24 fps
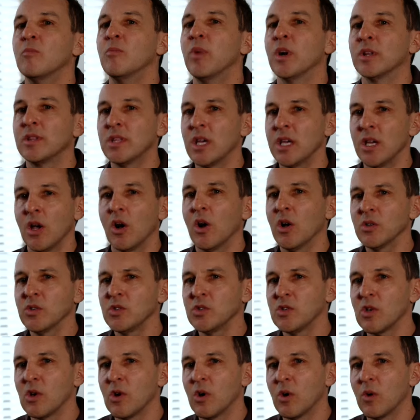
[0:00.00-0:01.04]
but they
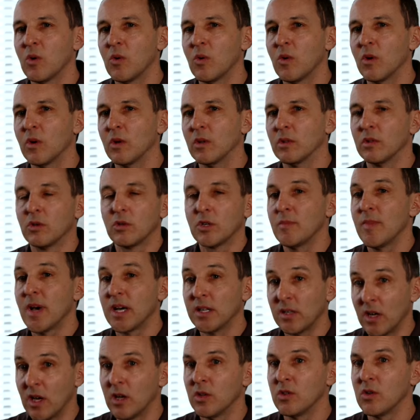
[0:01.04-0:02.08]
also learn
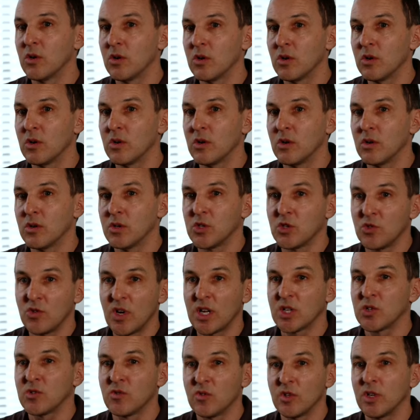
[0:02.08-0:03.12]
about other
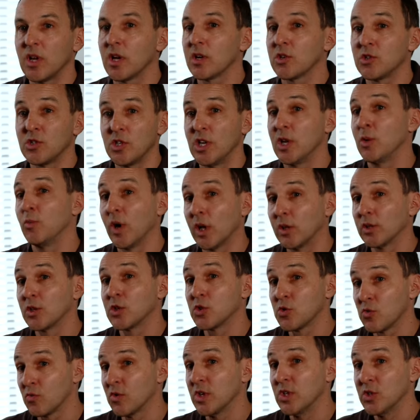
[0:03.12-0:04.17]
stress reduction and
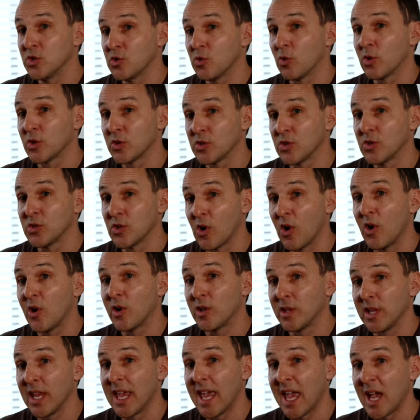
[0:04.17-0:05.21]
wellness resources
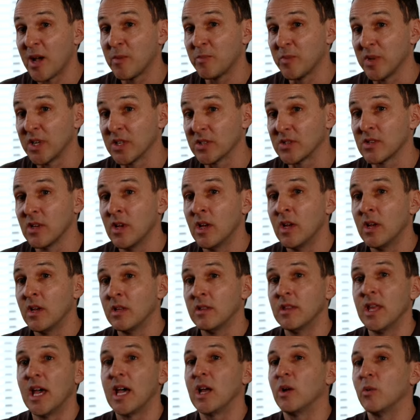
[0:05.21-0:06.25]
on campus
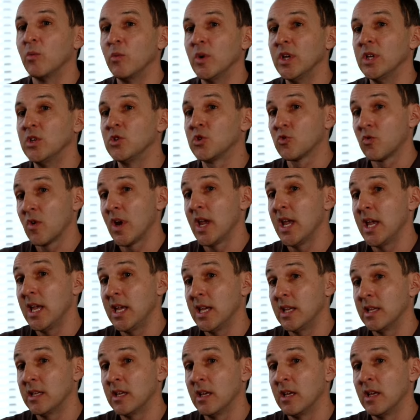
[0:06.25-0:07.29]
that we
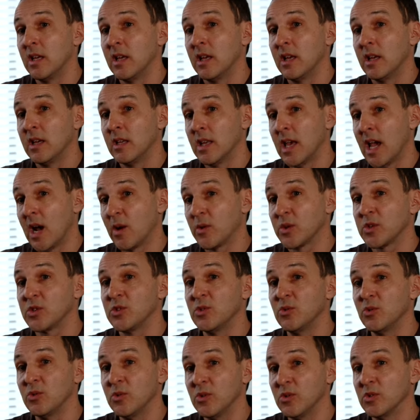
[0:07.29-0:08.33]
train our
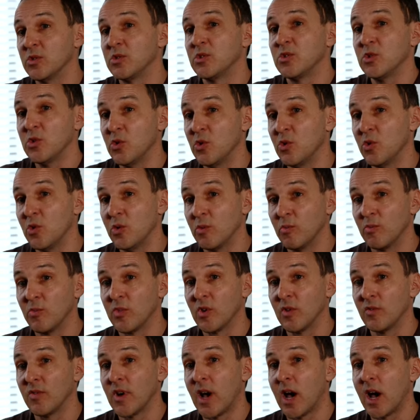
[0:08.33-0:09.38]
students to
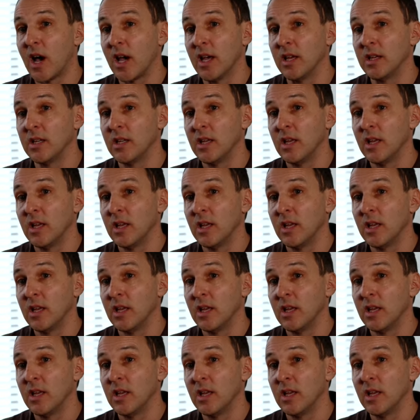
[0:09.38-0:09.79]
provide.